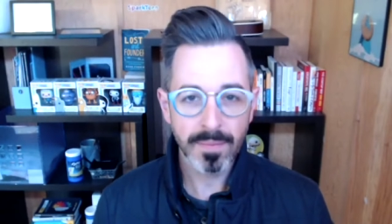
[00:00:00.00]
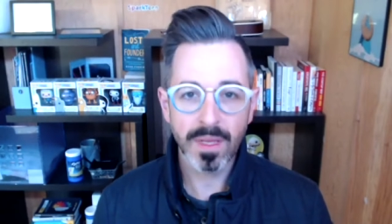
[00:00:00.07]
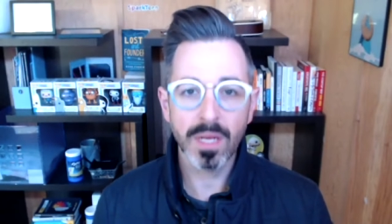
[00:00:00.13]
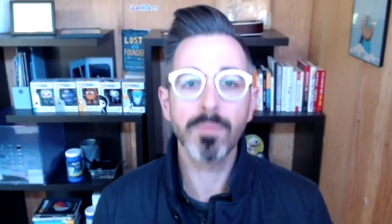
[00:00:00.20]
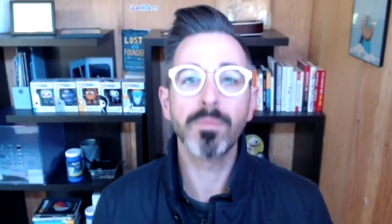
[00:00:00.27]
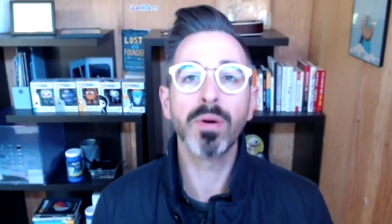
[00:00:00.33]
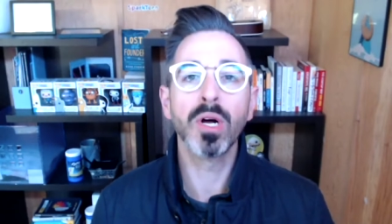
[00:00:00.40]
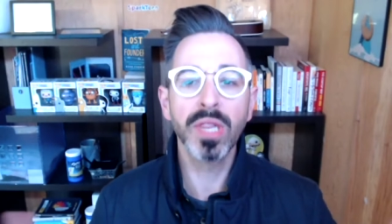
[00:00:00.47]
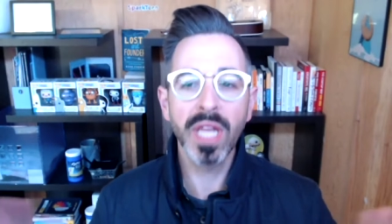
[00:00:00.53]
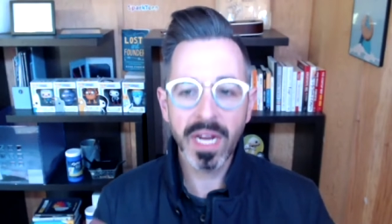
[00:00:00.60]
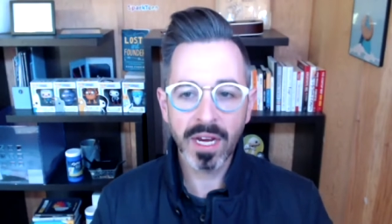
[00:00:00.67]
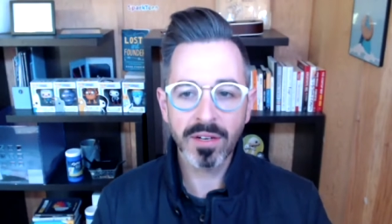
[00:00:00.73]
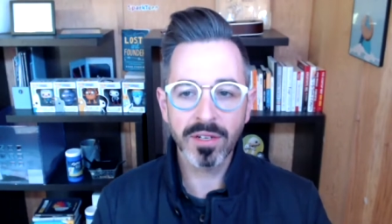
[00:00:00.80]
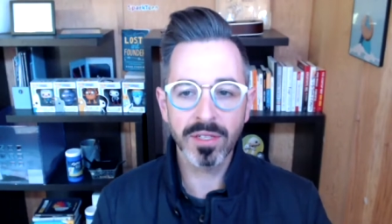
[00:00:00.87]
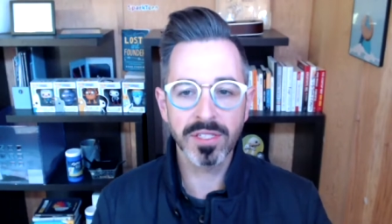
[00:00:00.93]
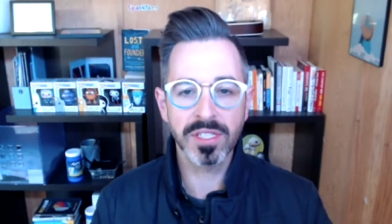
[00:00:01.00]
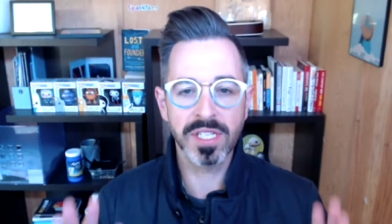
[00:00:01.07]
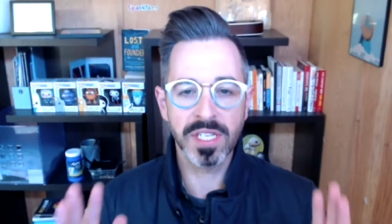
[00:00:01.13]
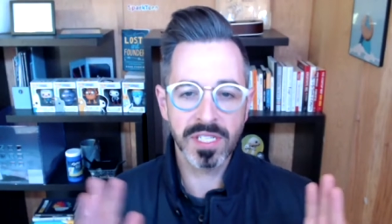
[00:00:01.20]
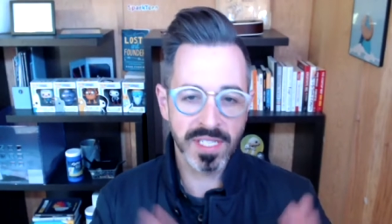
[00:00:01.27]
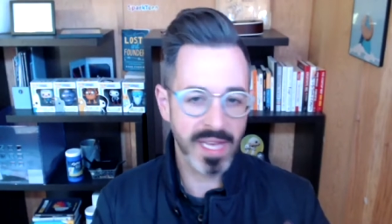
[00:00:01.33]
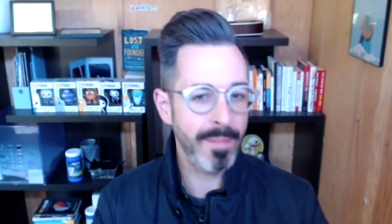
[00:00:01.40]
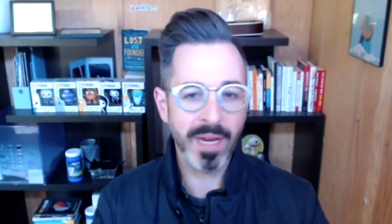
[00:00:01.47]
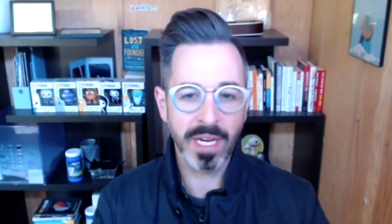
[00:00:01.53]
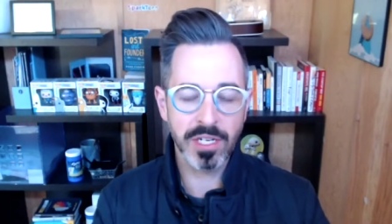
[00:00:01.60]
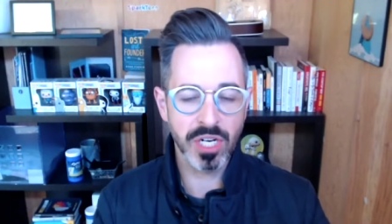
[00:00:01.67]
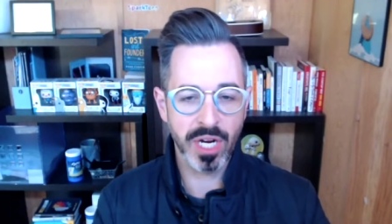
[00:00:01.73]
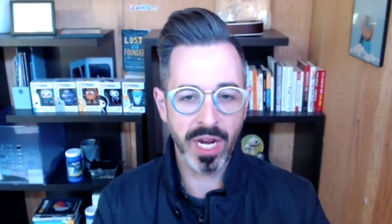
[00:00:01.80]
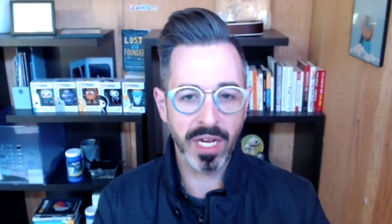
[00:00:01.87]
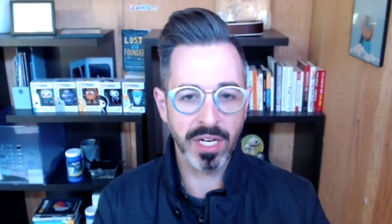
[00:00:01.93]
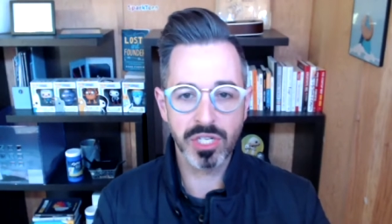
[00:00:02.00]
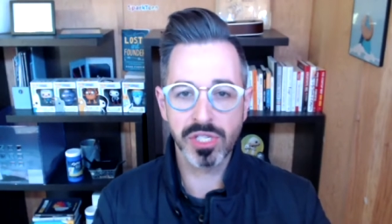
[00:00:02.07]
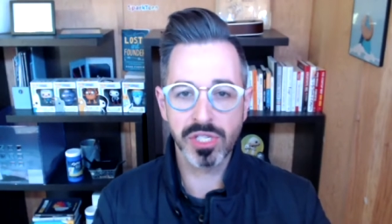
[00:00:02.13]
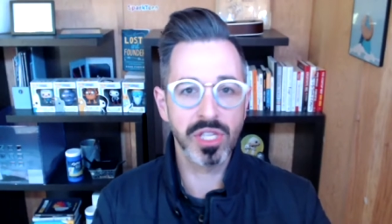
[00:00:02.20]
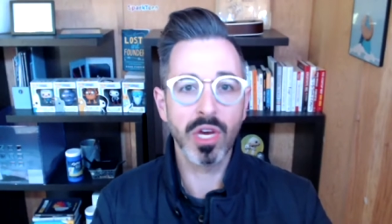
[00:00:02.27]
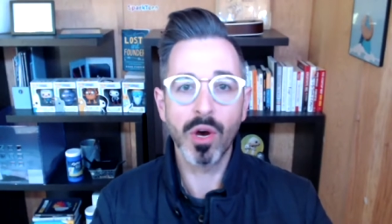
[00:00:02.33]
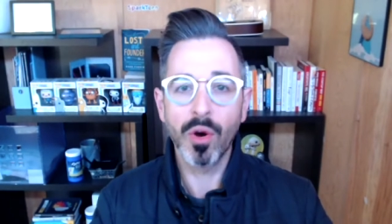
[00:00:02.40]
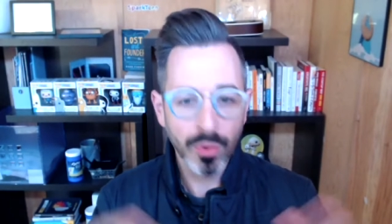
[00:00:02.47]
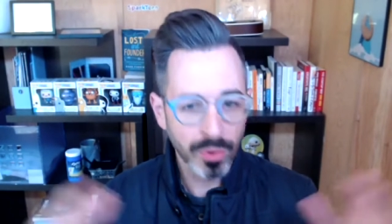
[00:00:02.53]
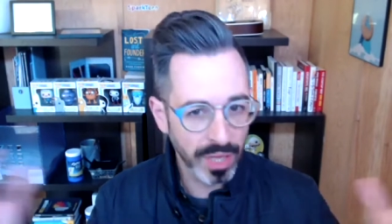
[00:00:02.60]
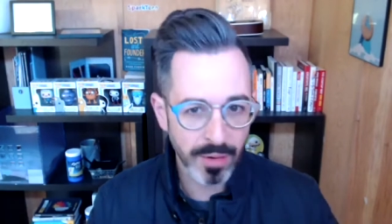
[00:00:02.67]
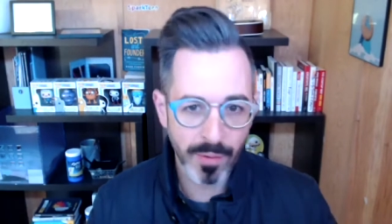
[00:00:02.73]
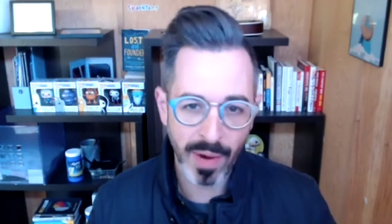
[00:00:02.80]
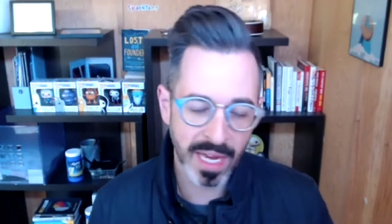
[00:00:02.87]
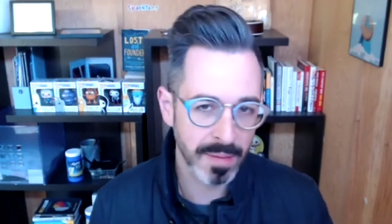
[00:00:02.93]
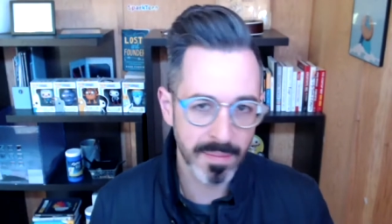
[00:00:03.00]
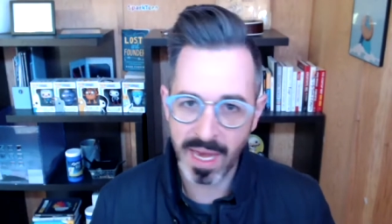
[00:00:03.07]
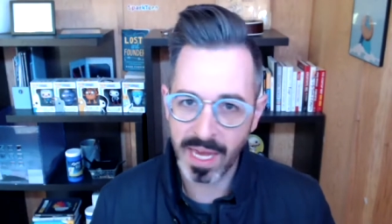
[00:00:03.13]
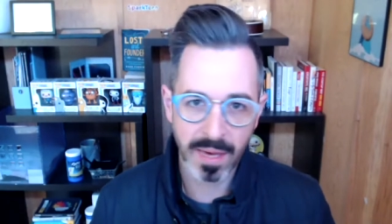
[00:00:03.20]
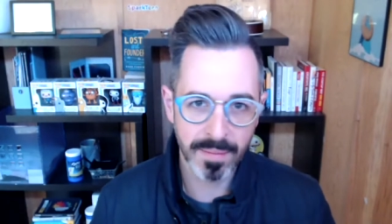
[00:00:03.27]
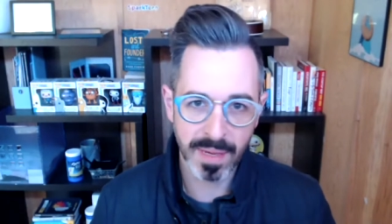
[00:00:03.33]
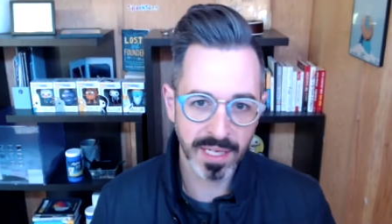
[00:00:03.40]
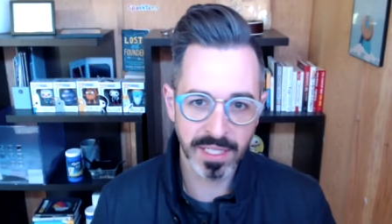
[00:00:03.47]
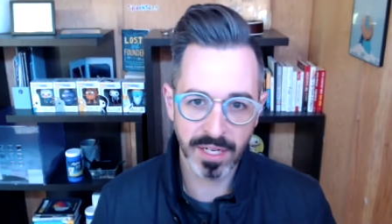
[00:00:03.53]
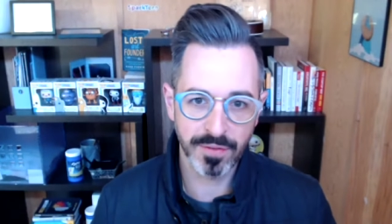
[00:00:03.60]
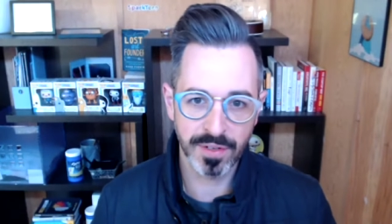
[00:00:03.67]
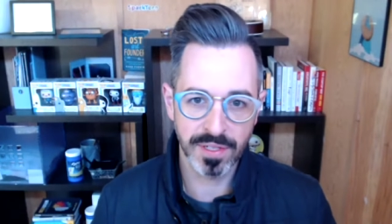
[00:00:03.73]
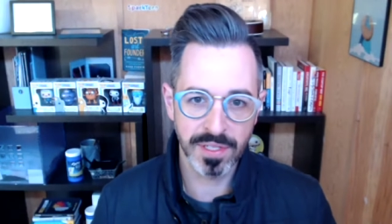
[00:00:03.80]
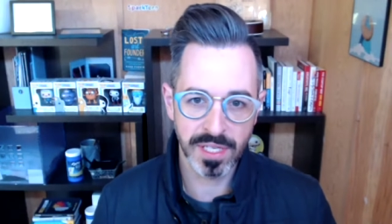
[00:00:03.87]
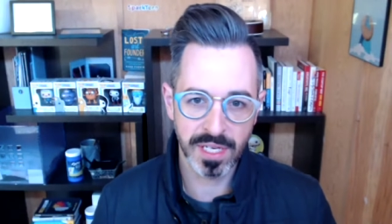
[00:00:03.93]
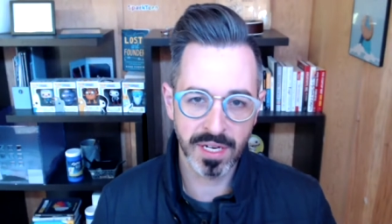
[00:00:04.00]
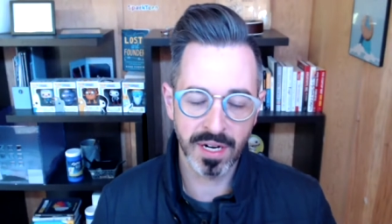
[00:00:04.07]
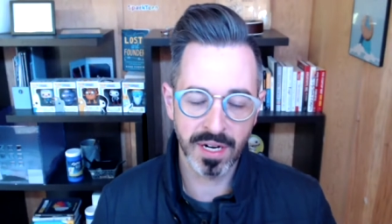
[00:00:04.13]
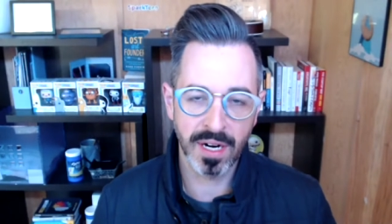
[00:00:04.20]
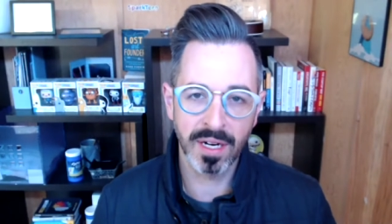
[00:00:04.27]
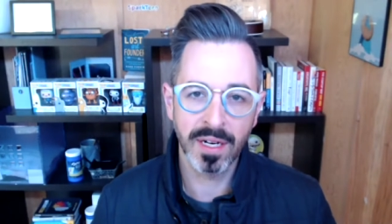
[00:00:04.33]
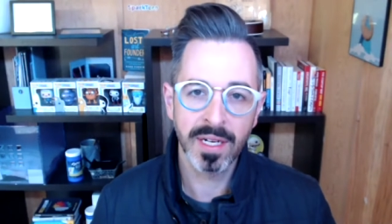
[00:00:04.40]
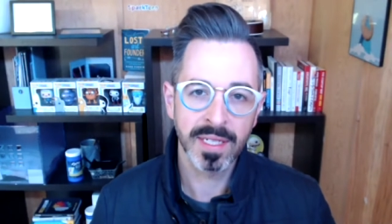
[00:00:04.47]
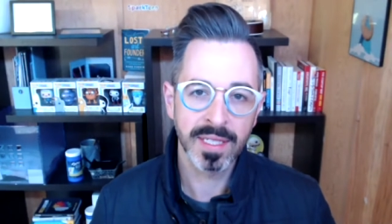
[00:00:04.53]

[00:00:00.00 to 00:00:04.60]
political systemic change is the only way to make a big difference here,